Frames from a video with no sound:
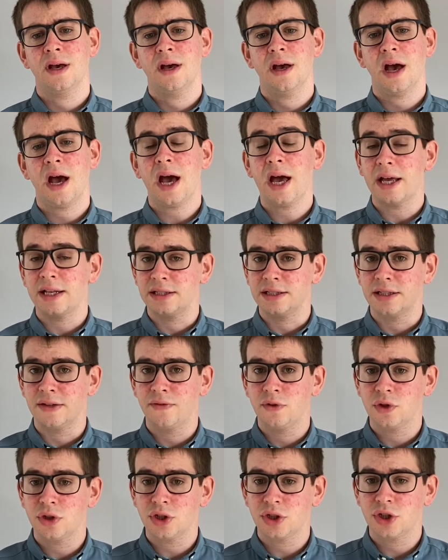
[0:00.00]
And if
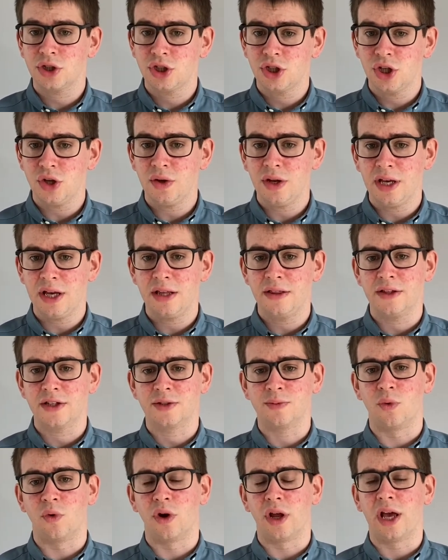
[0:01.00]
you're just tuning in
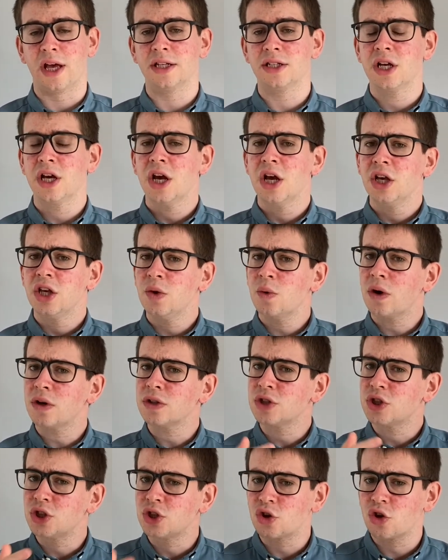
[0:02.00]
this morning and you
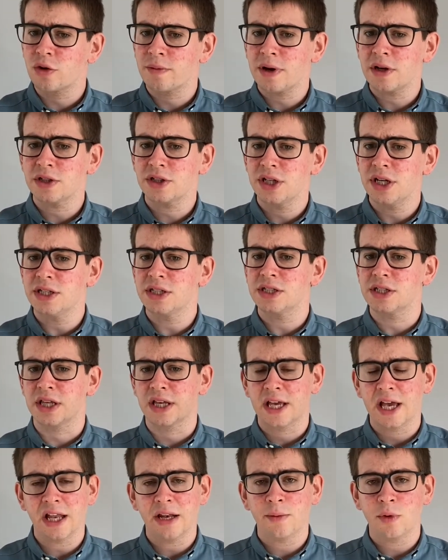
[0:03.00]
aren't sure about Jesus, the
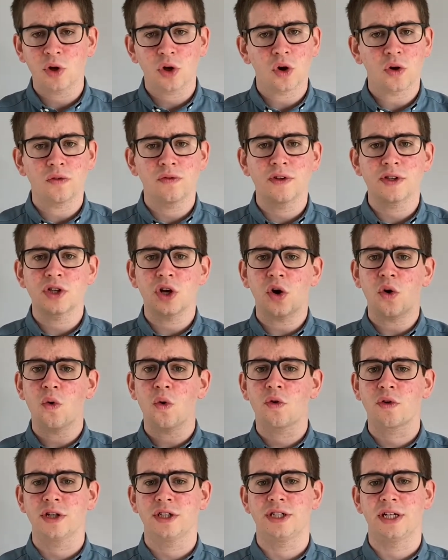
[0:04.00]
kingdom of God, and this whole
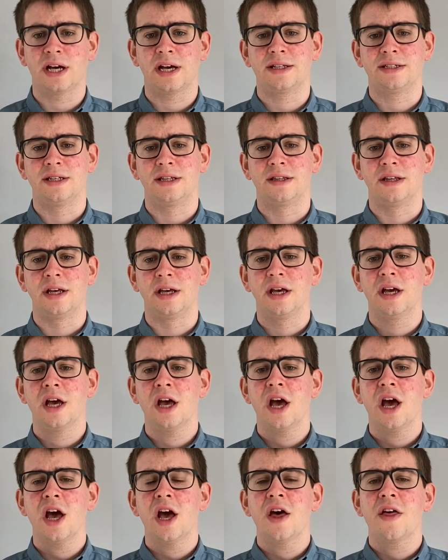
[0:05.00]
Christianity thing,
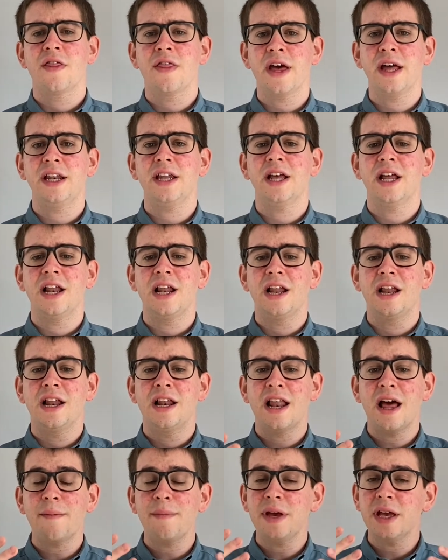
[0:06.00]
then
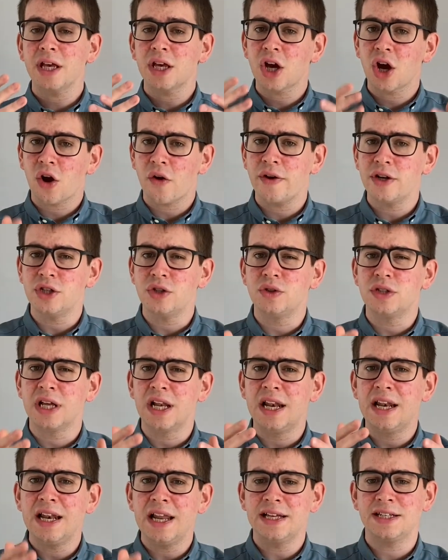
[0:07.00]
let me encourage you to
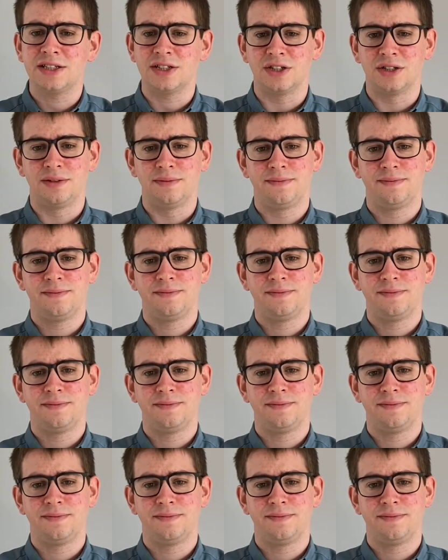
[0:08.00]
listen.